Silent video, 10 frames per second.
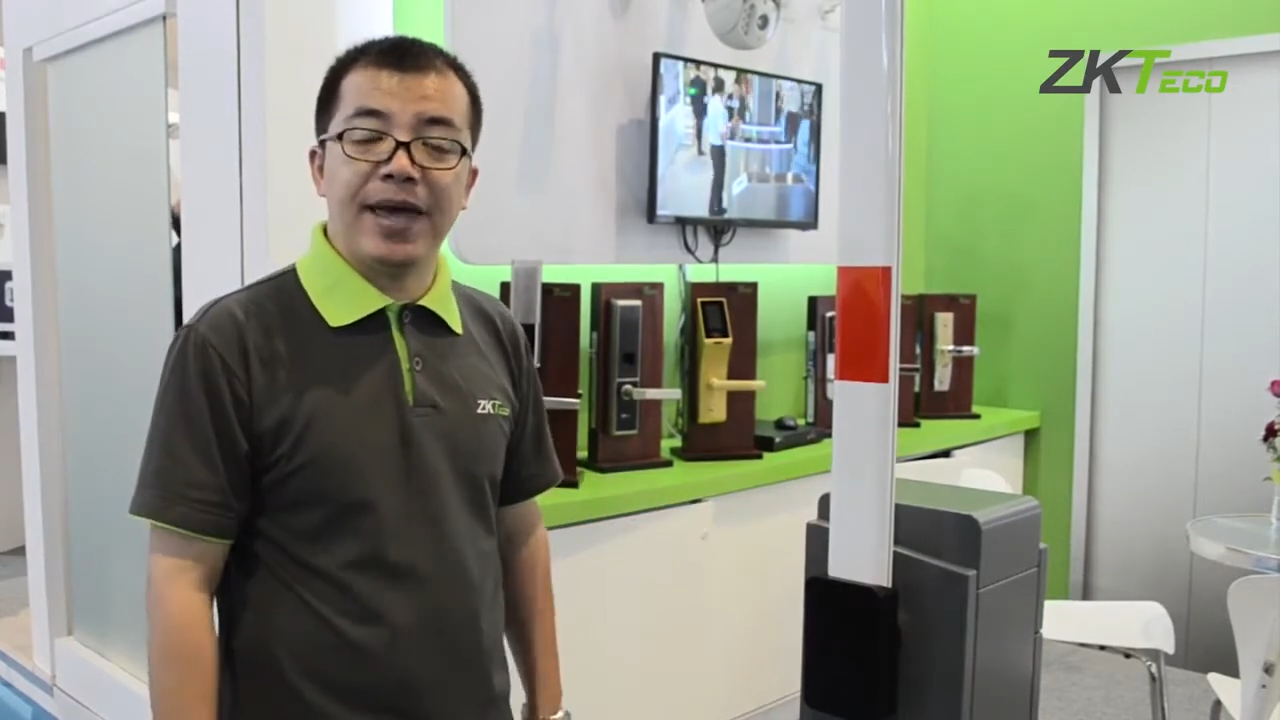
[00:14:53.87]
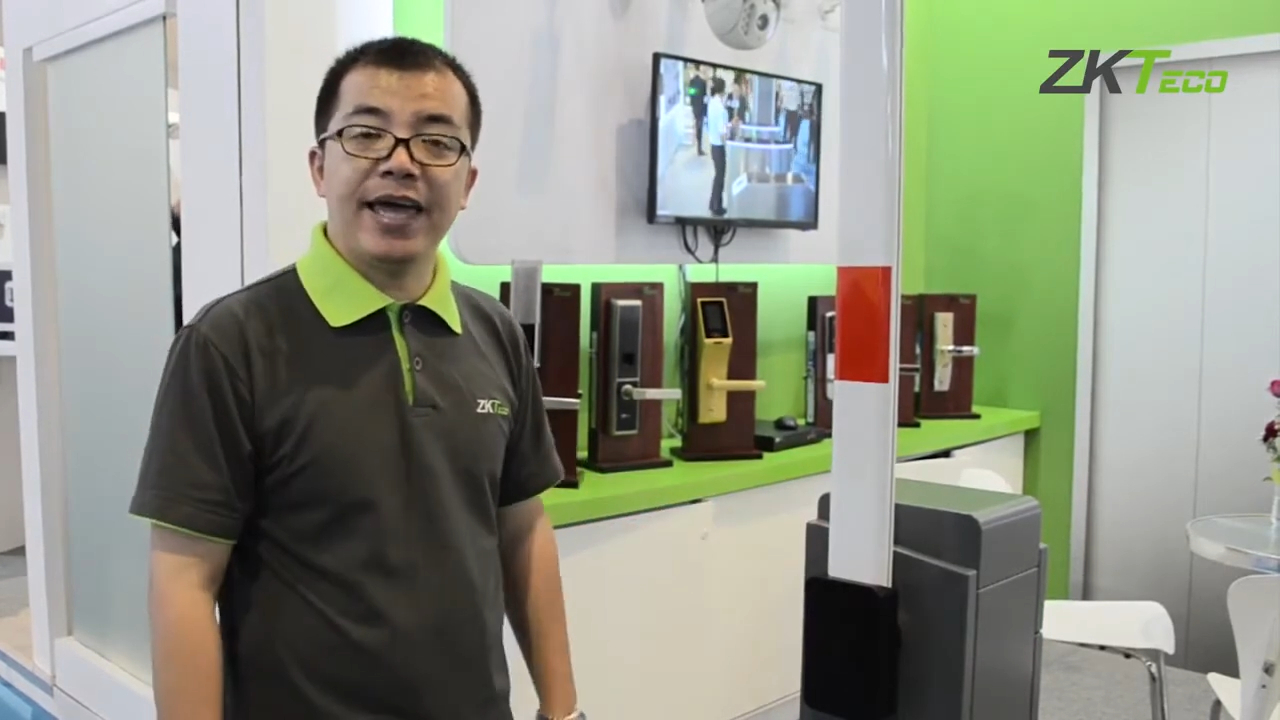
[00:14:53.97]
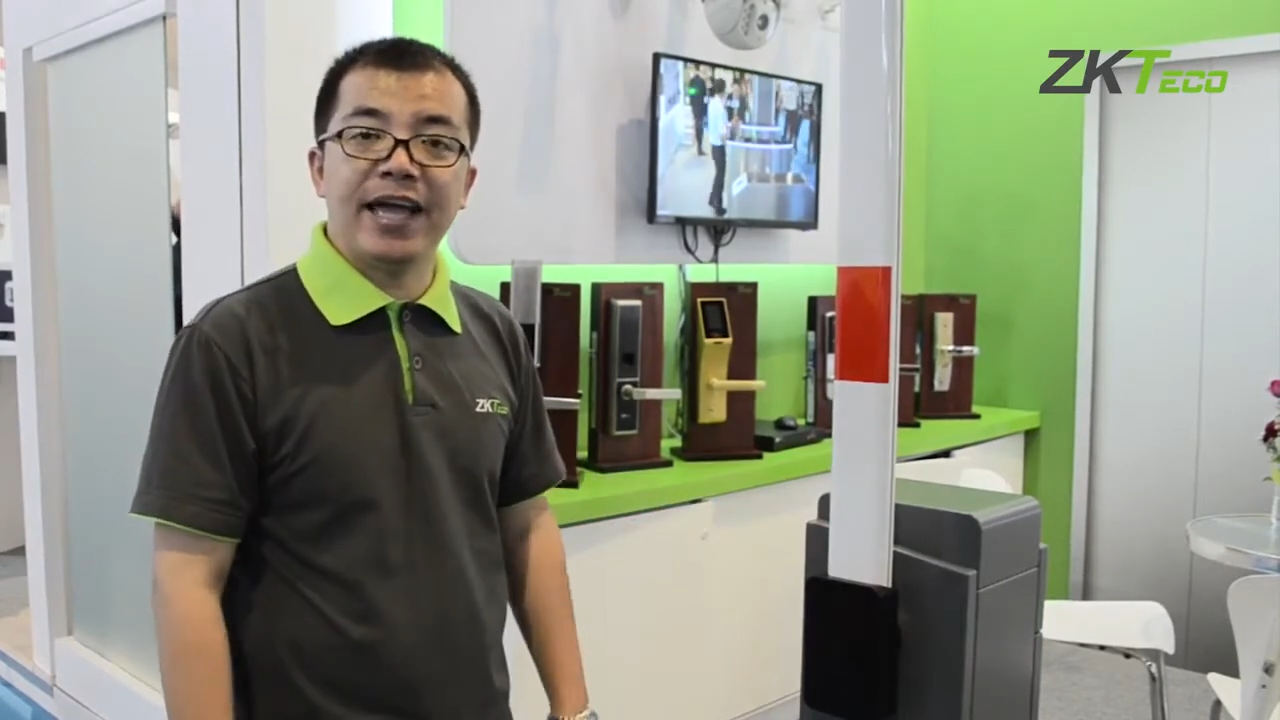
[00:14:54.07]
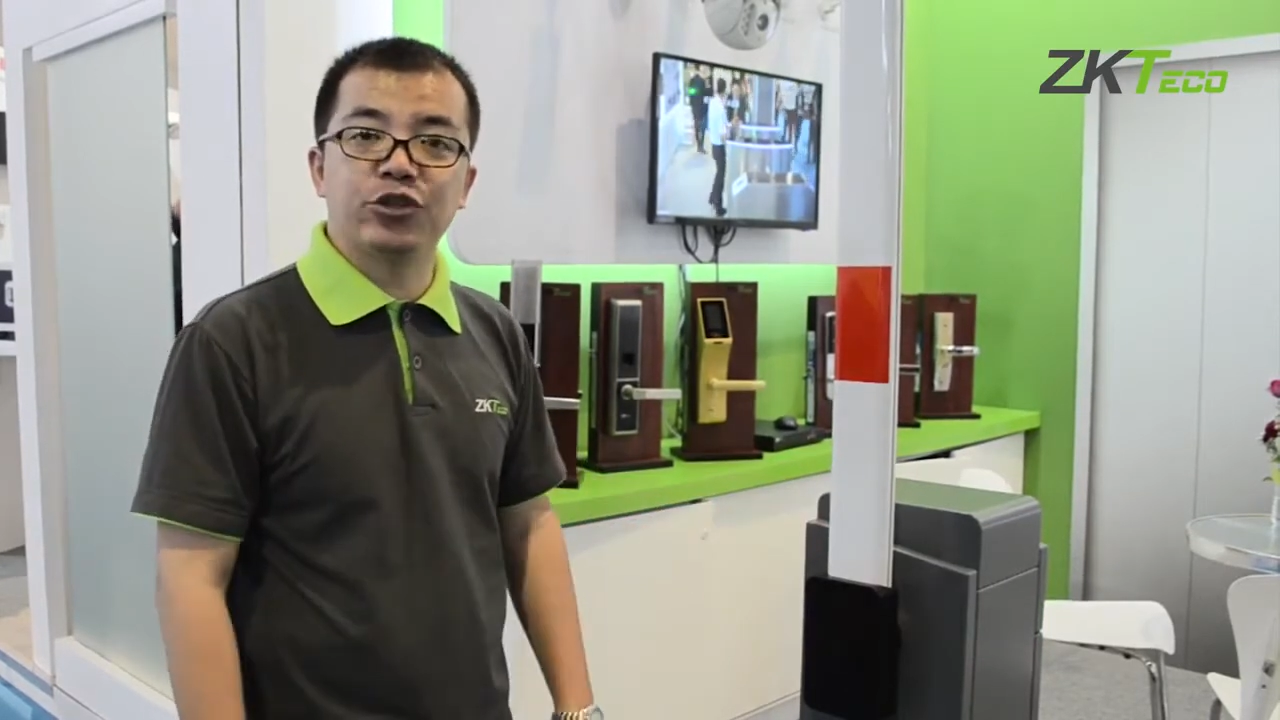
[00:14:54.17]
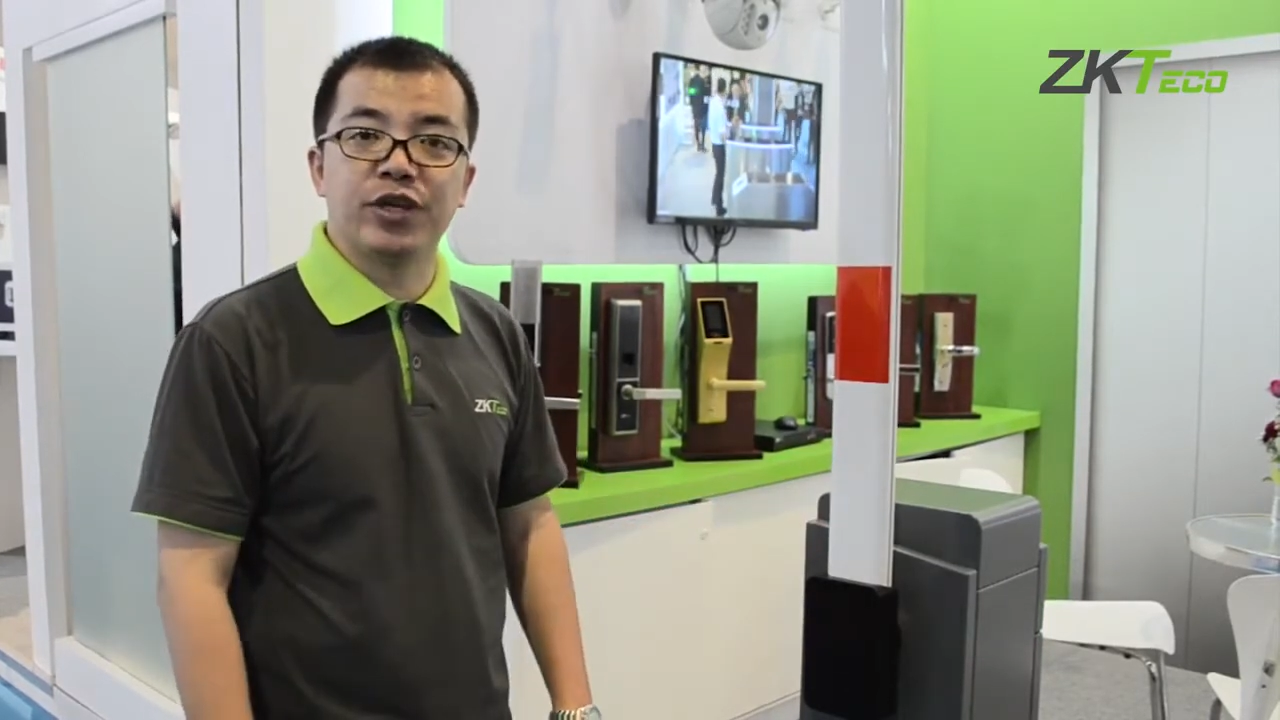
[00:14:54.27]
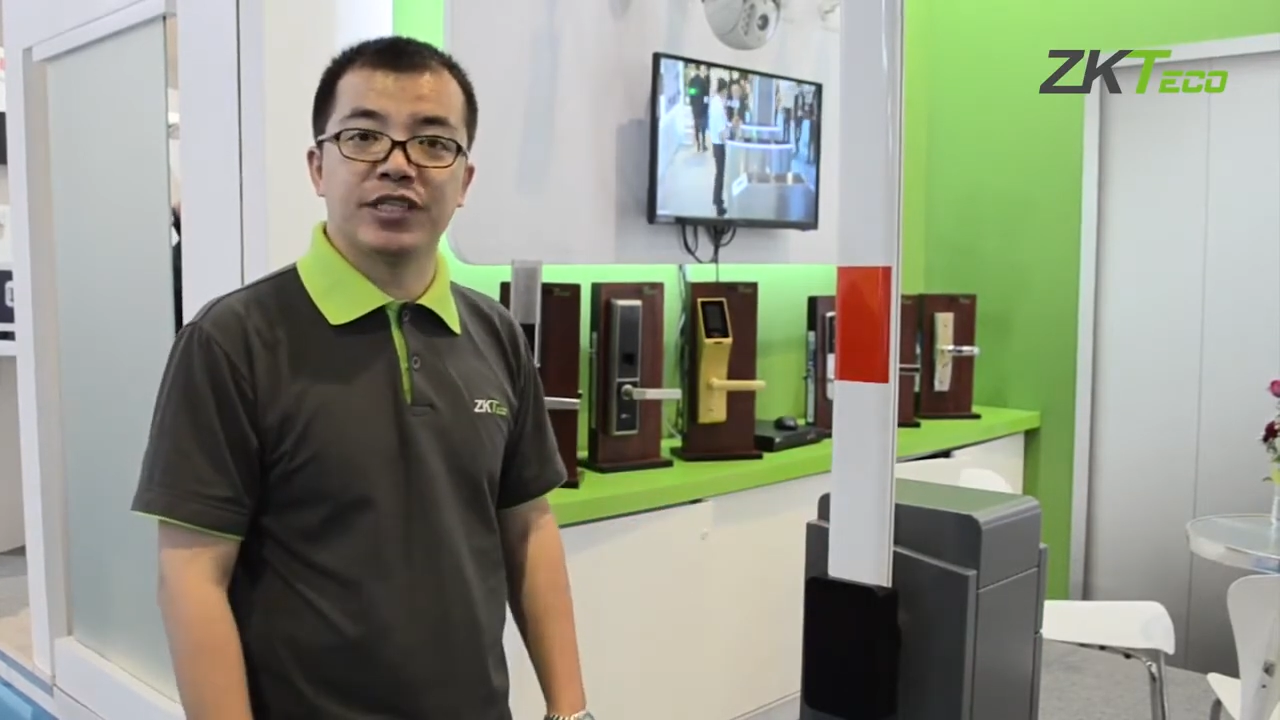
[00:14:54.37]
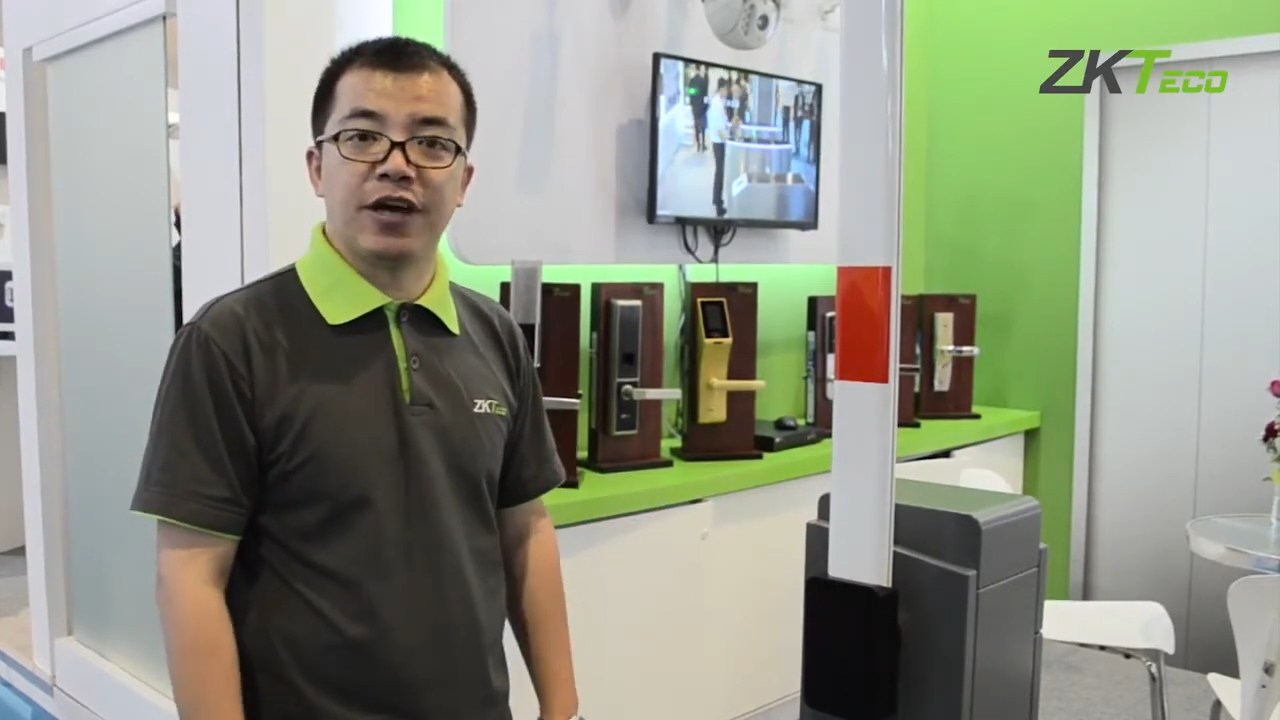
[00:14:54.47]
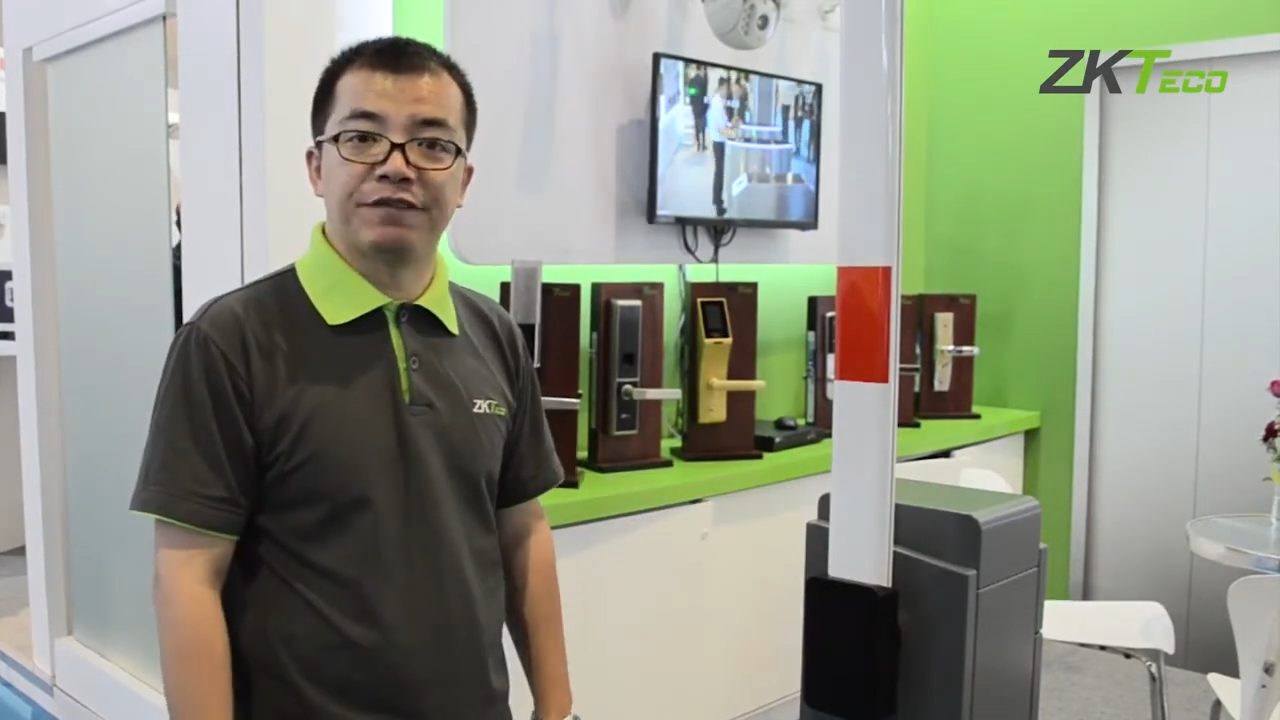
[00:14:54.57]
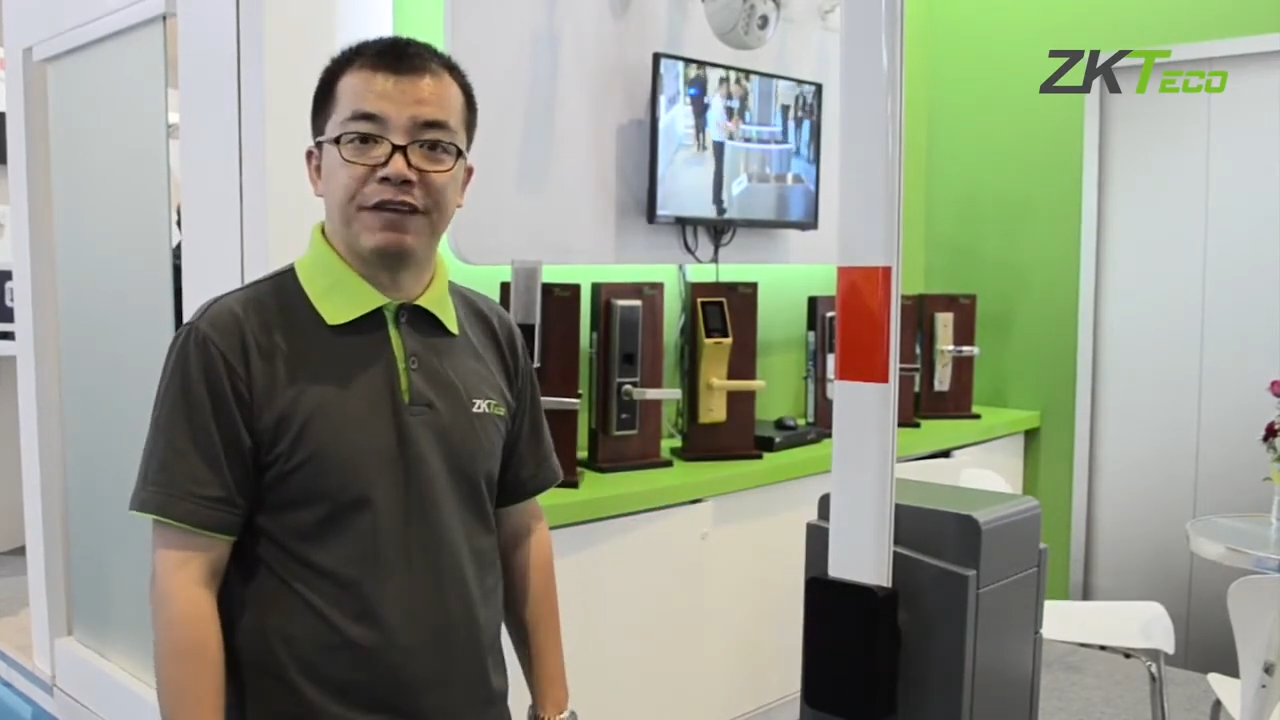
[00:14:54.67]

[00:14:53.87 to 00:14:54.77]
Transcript: main entrance of